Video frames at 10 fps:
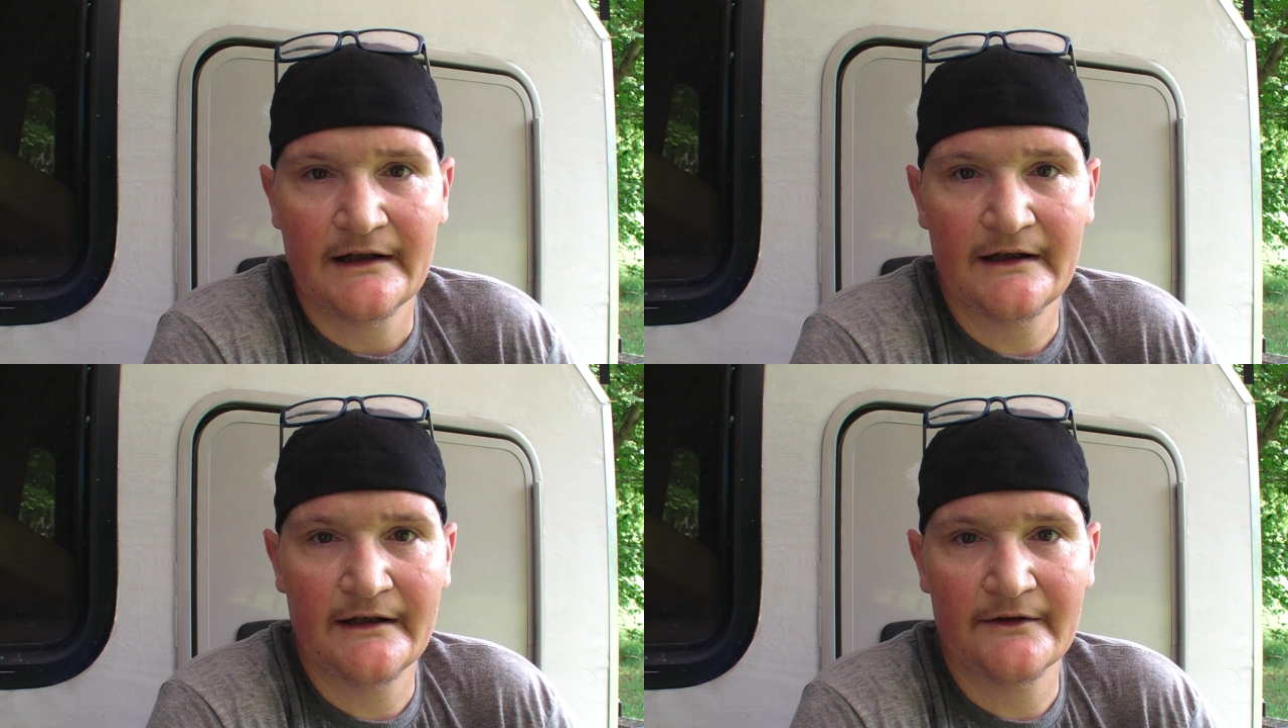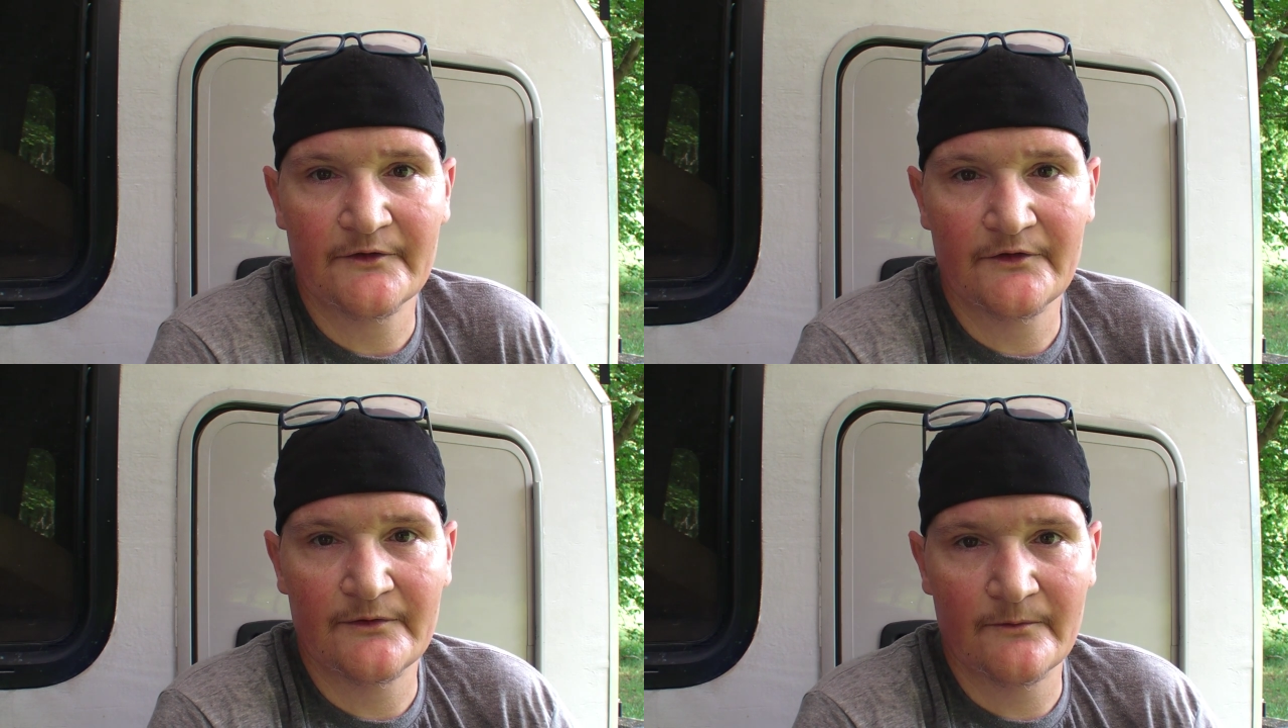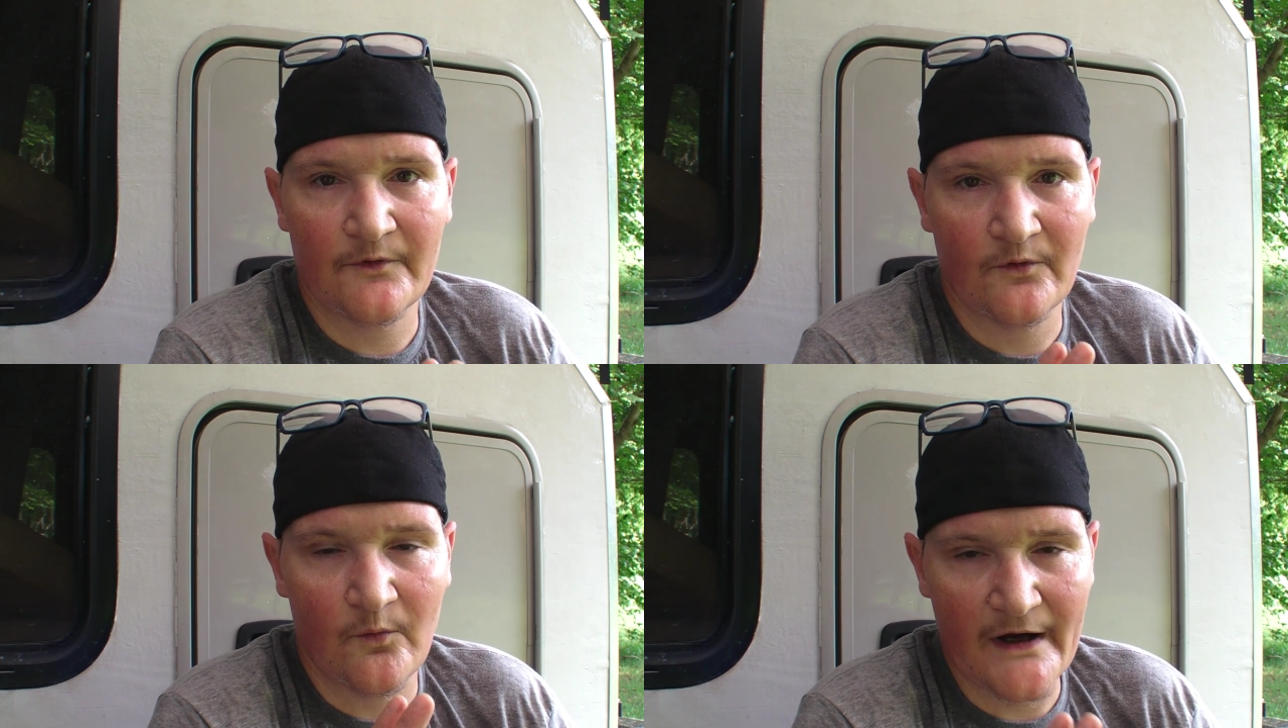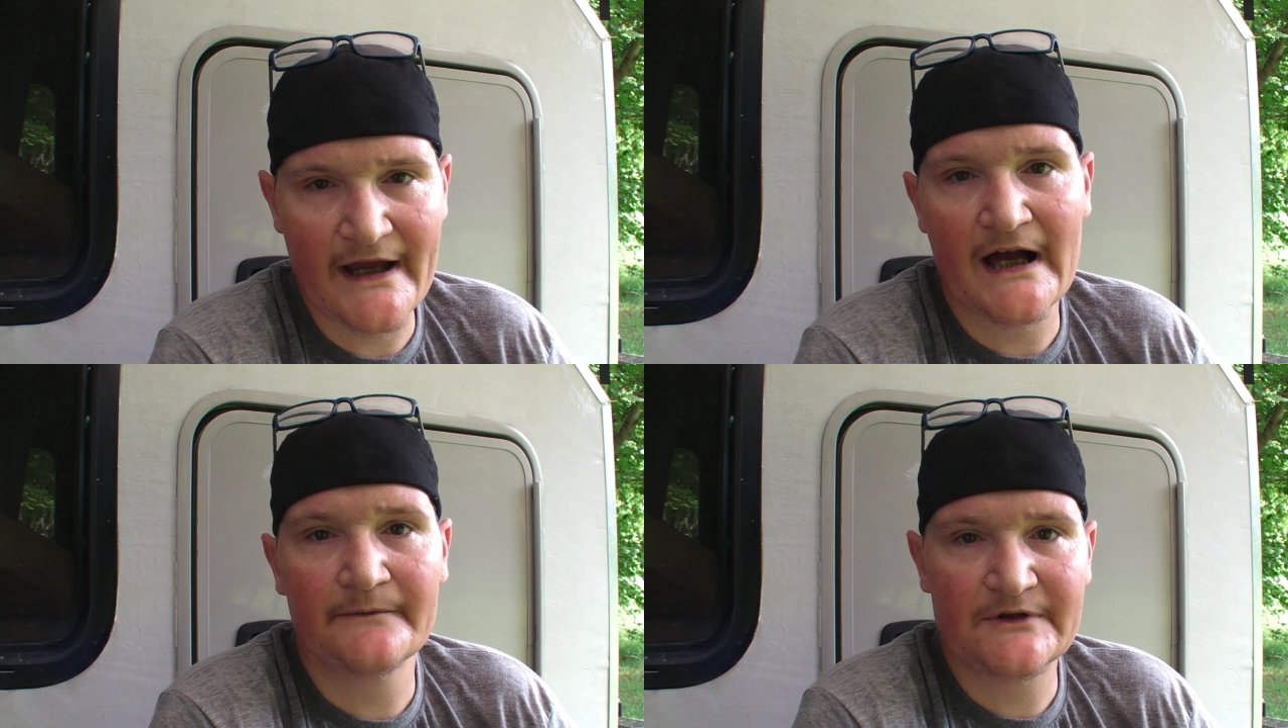The
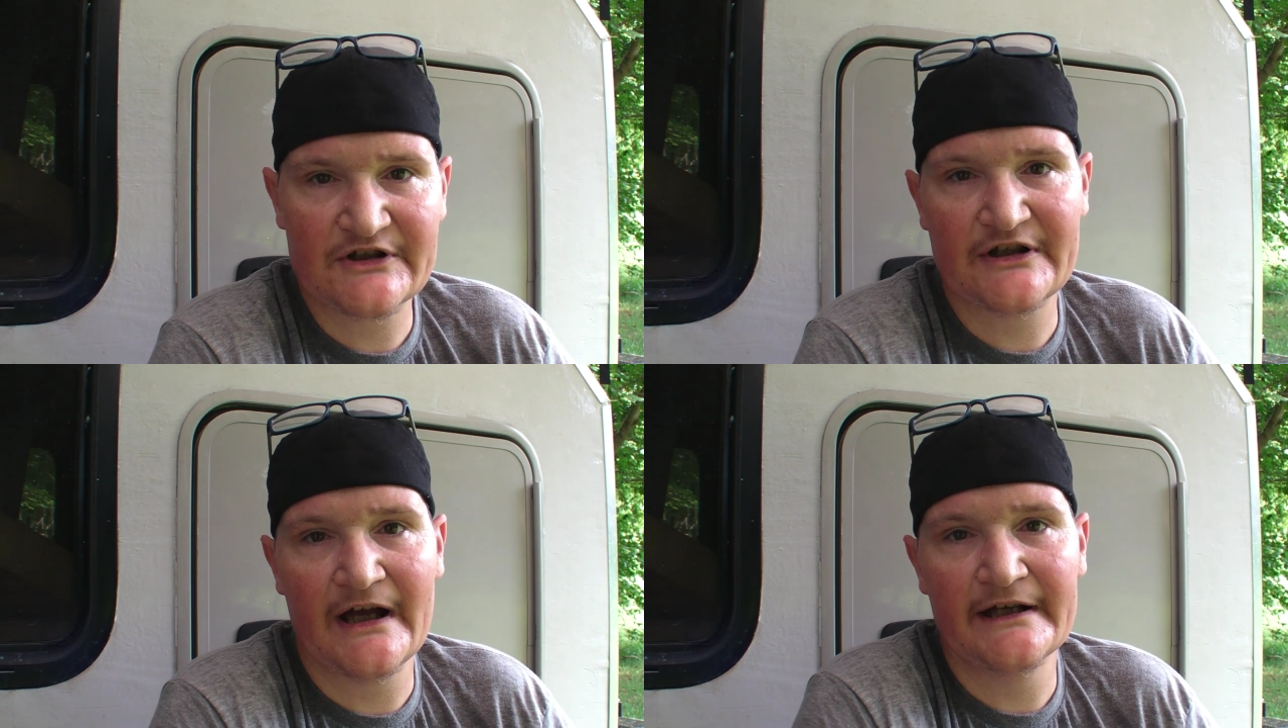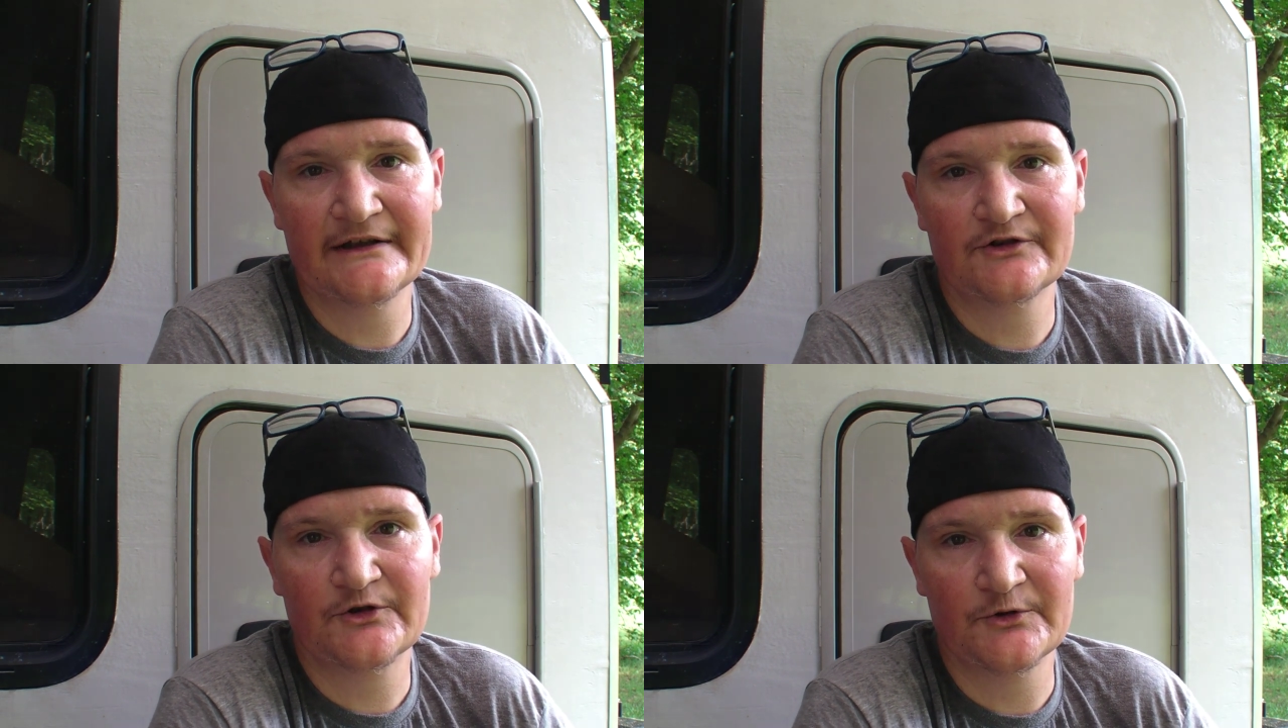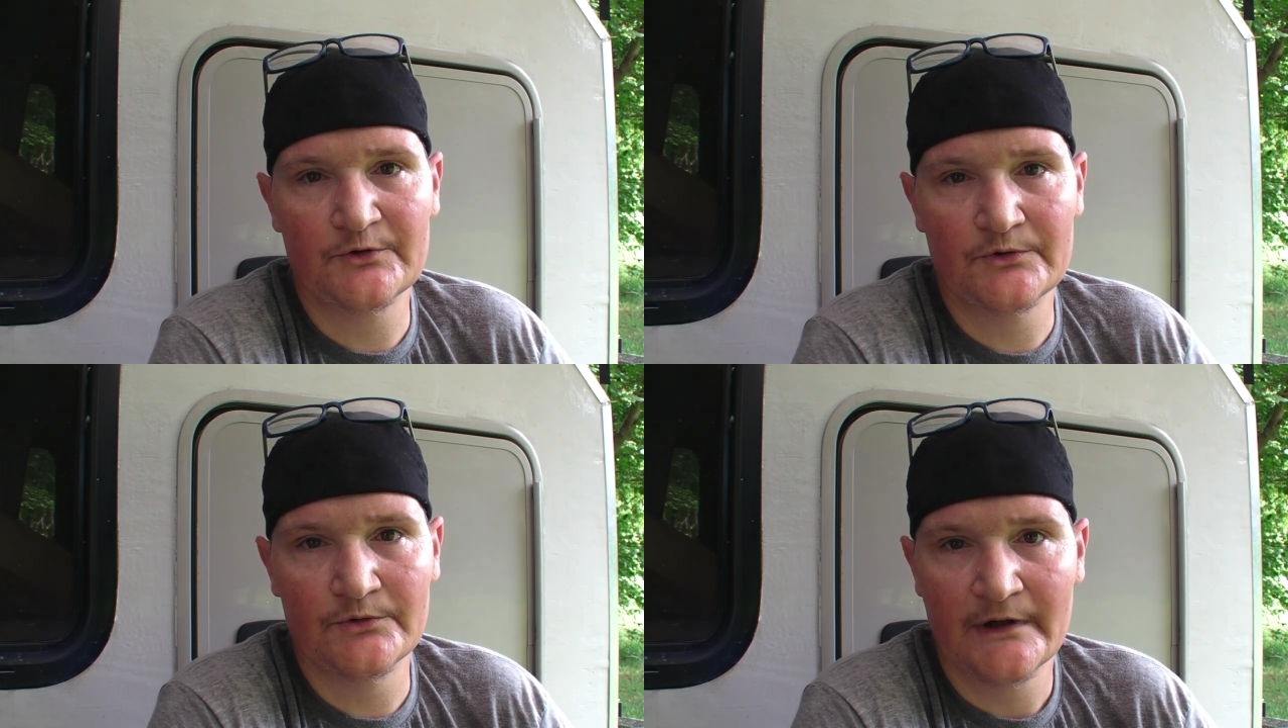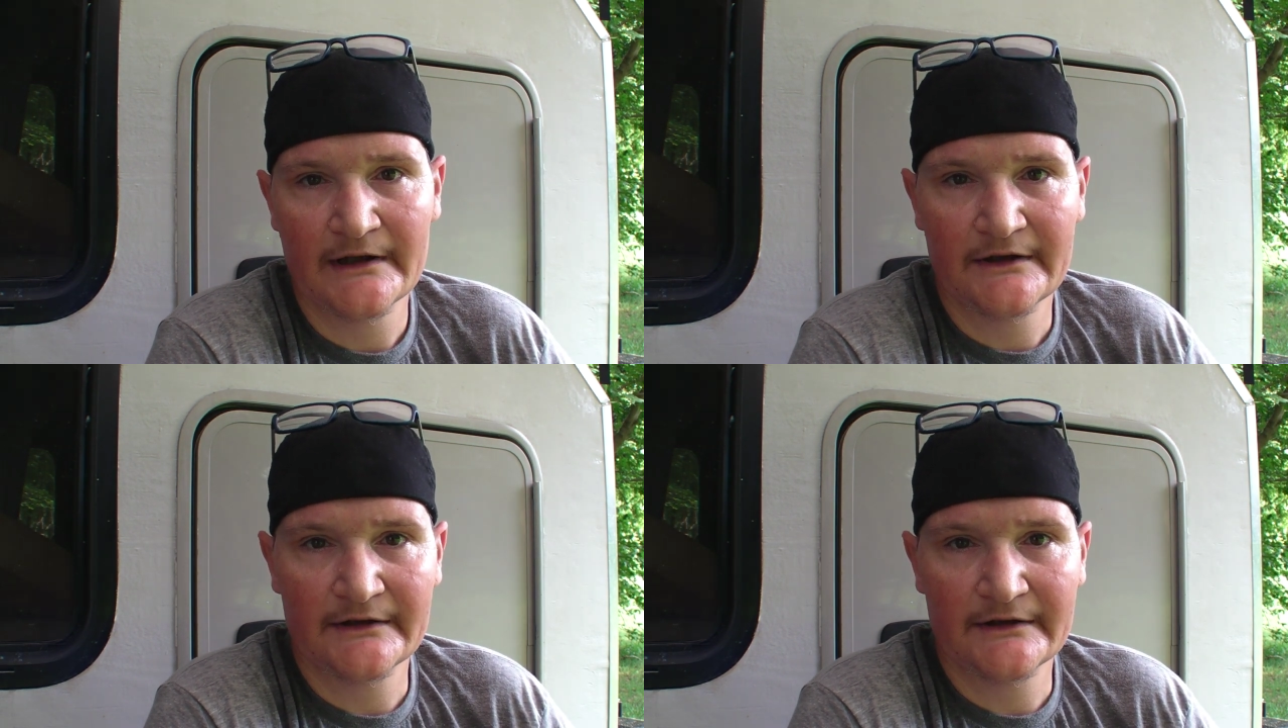way I've decided to